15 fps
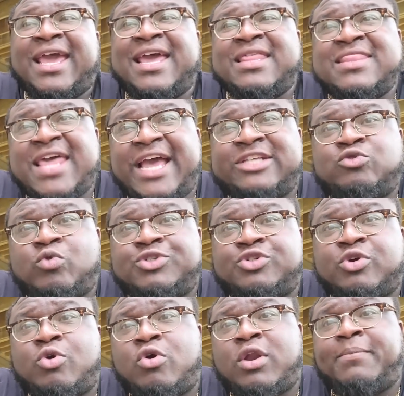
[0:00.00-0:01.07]
And that's
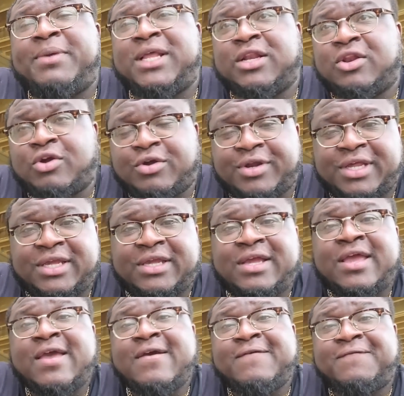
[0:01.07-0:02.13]
what you're going to be
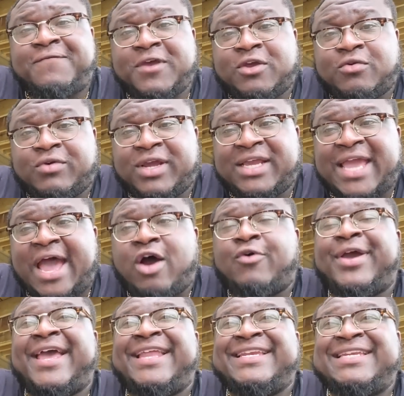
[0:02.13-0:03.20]
learning figuring
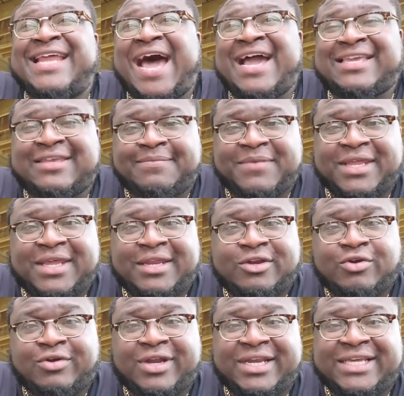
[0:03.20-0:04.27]
out and
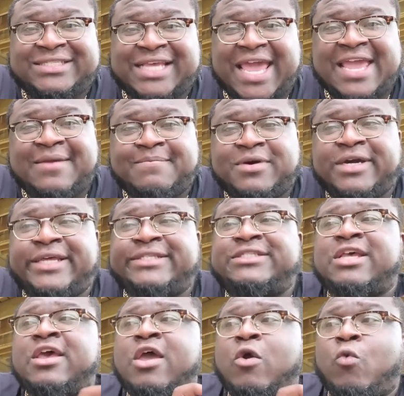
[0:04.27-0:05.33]
documenting during these eight
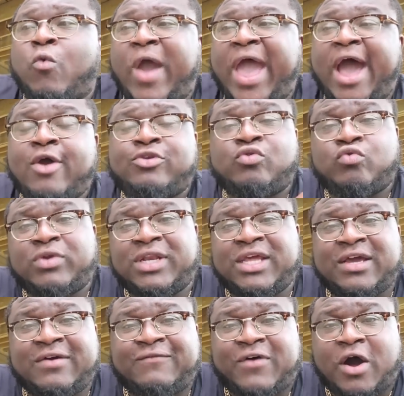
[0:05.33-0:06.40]
months while you
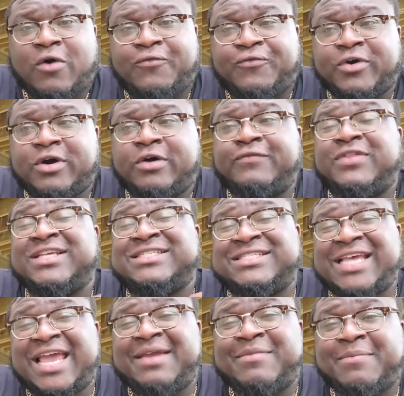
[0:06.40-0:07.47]
live off of the
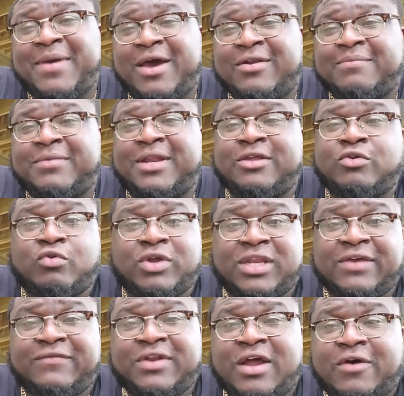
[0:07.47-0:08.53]
same amount of money you were
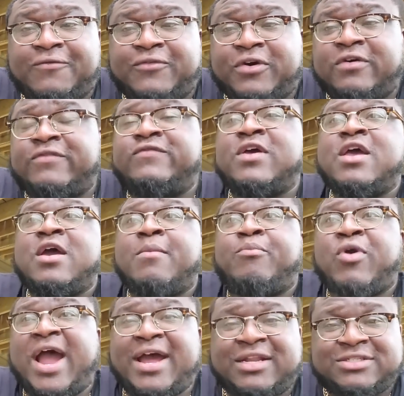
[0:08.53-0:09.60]
living off of
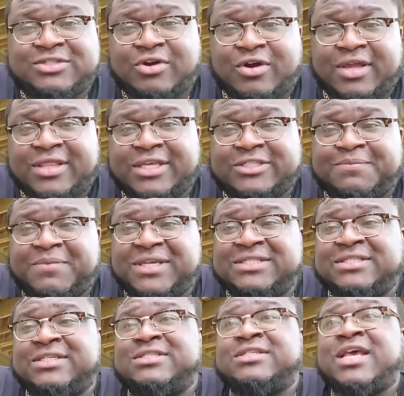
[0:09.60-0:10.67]
prior to starting this
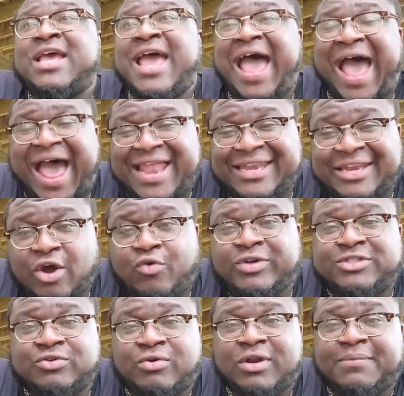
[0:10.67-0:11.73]
business. I know
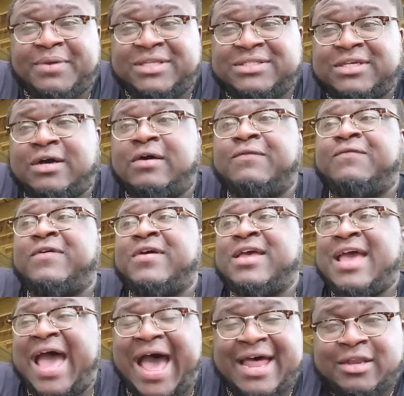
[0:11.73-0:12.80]
it's going to be tough.
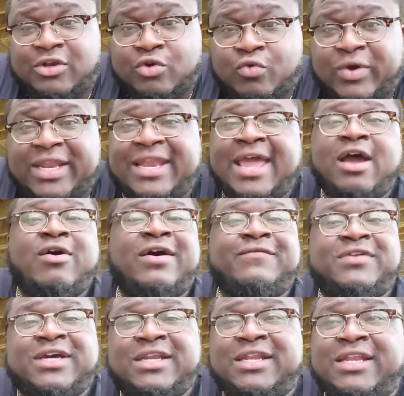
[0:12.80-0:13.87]
I do it now.
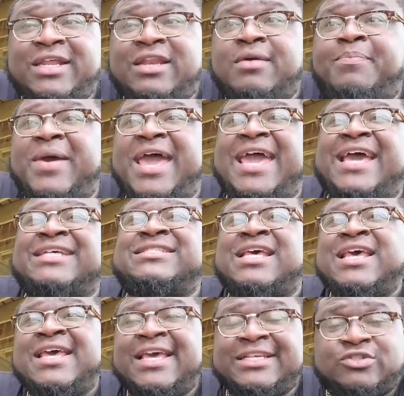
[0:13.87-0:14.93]
I've done it in the past.
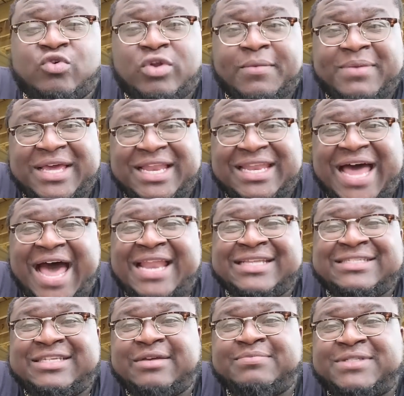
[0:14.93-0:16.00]
It's going to be a lot
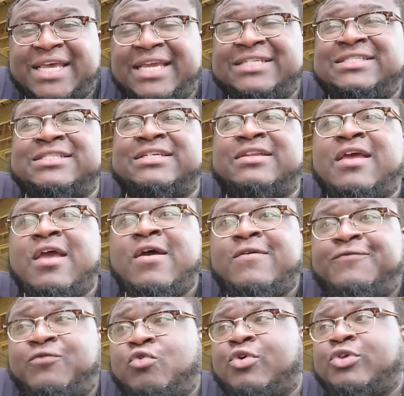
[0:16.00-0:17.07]
of temptation
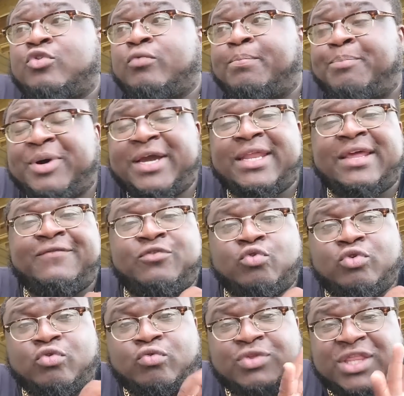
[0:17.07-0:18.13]
for you. But if
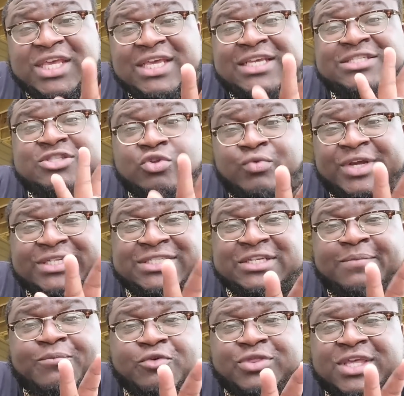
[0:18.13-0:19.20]
you do these three
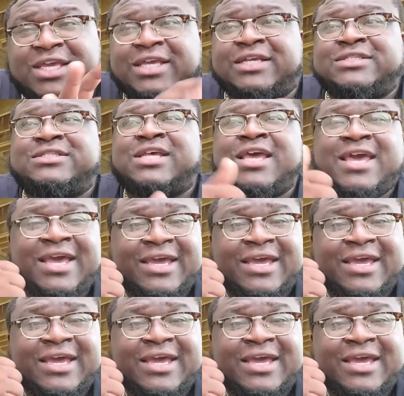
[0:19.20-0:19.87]
simple things,